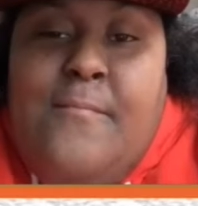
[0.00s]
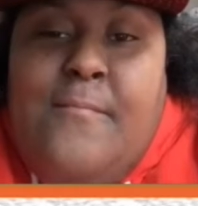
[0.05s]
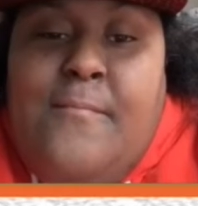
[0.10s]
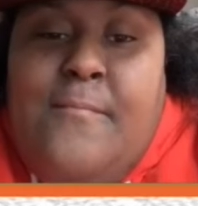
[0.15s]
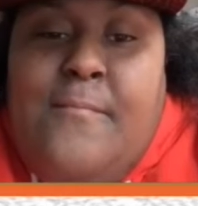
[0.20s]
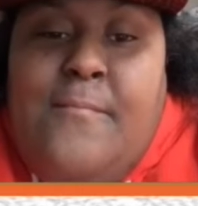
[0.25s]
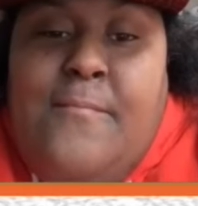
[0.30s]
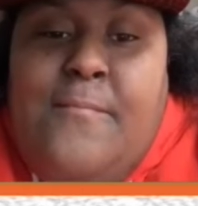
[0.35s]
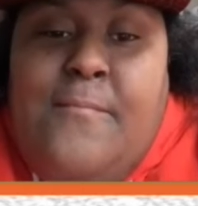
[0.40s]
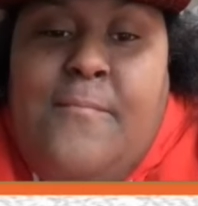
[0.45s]

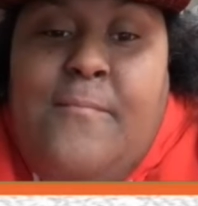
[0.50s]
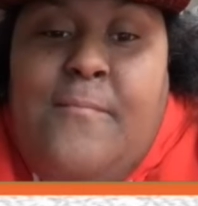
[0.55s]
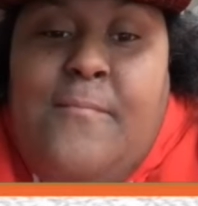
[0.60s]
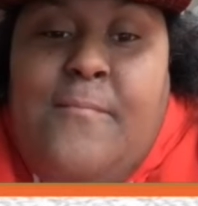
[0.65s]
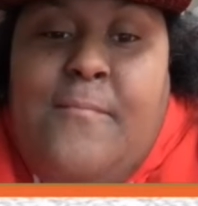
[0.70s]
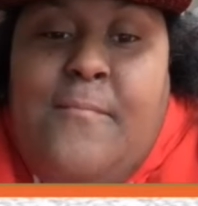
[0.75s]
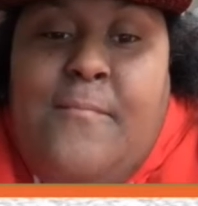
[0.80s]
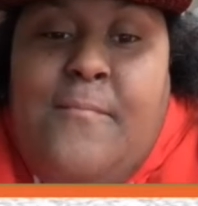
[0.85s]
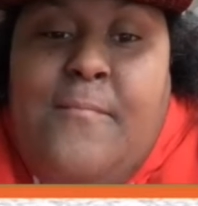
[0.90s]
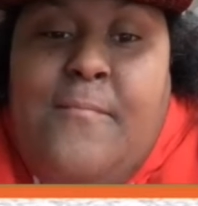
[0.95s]

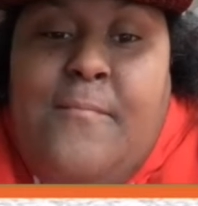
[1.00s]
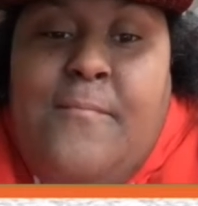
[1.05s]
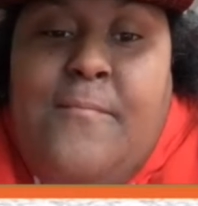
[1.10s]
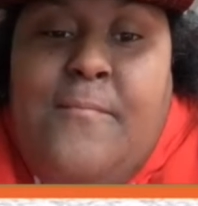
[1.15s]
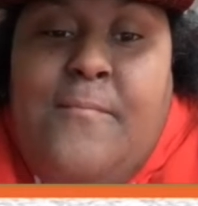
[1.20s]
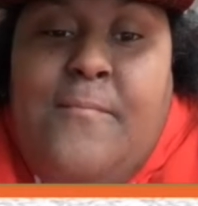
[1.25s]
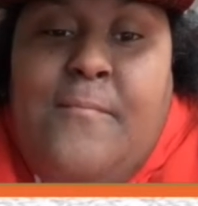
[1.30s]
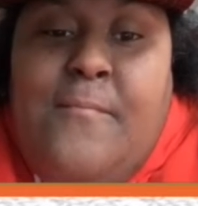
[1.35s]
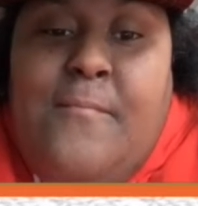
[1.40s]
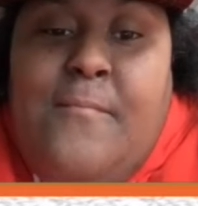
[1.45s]

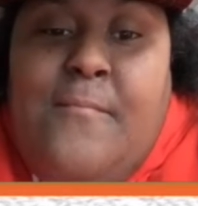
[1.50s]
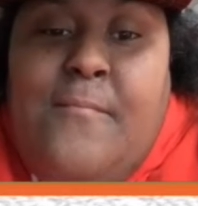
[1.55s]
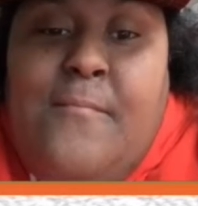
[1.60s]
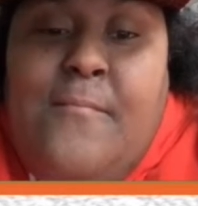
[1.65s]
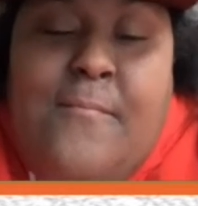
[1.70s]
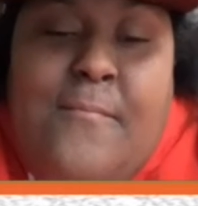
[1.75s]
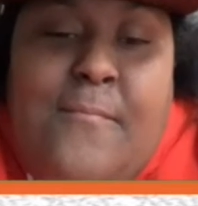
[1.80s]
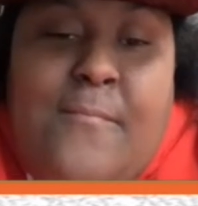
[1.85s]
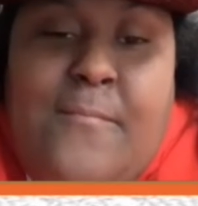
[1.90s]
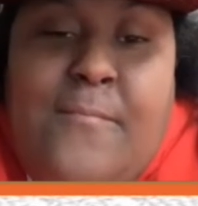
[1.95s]

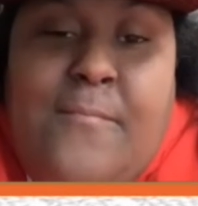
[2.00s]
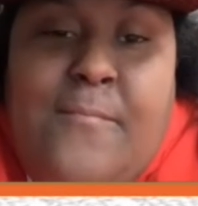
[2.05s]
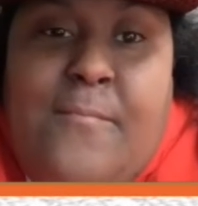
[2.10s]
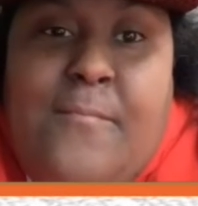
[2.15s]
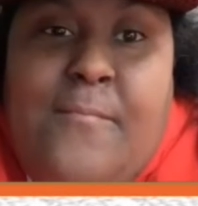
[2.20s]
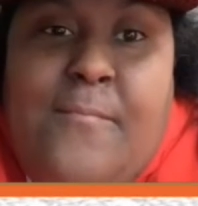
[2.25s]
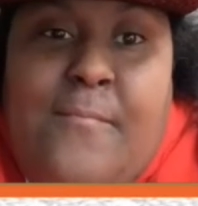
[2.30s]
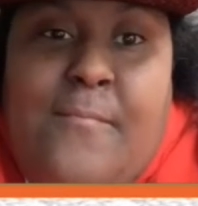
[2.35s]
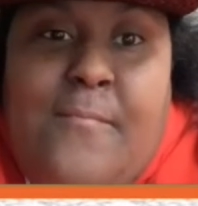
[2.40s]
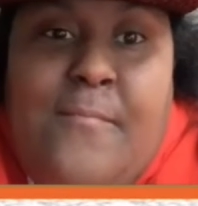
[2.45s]

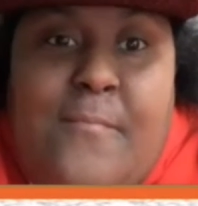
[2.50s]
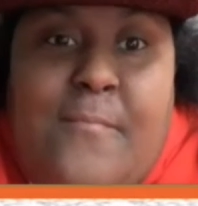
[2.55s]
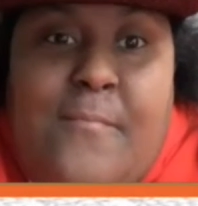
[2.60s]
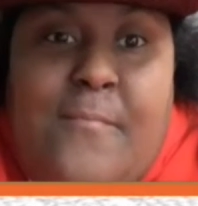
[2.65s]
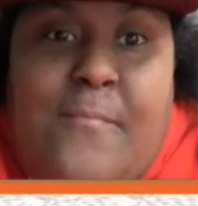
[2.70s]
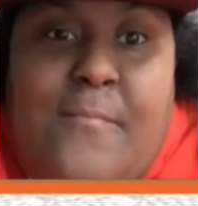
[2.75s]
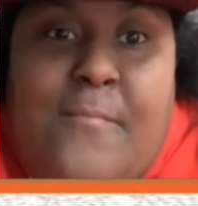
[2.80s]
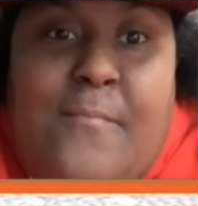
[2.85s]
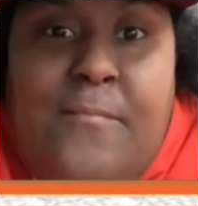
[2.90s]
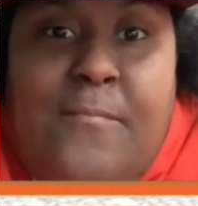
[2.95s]

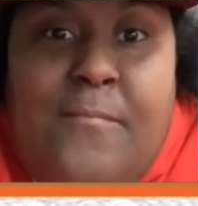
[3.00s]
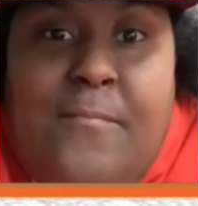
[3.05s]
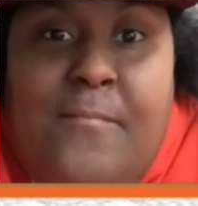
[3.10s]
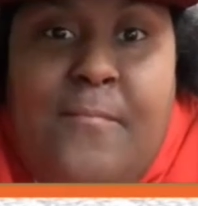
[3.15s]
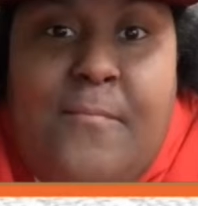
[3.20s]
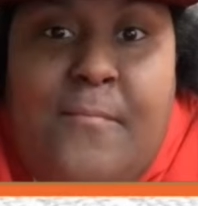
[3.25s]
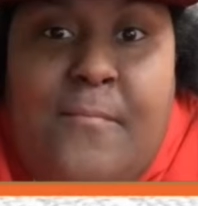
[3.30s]
No words are spoken by the person on screen.